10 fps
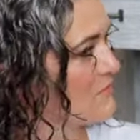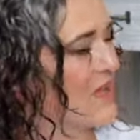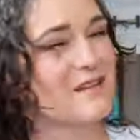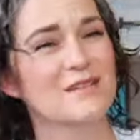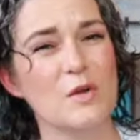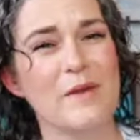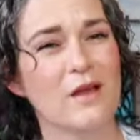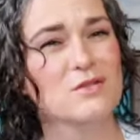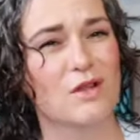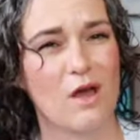And a little bit
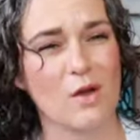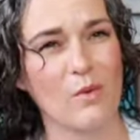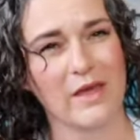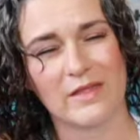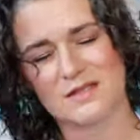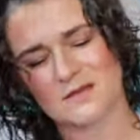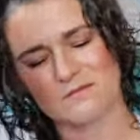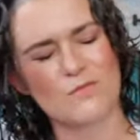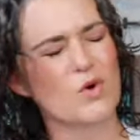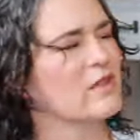goes a long way.
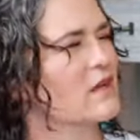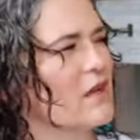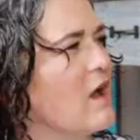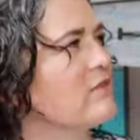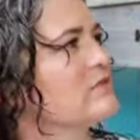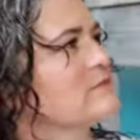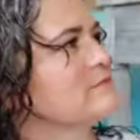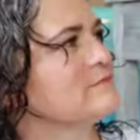That's more than enough.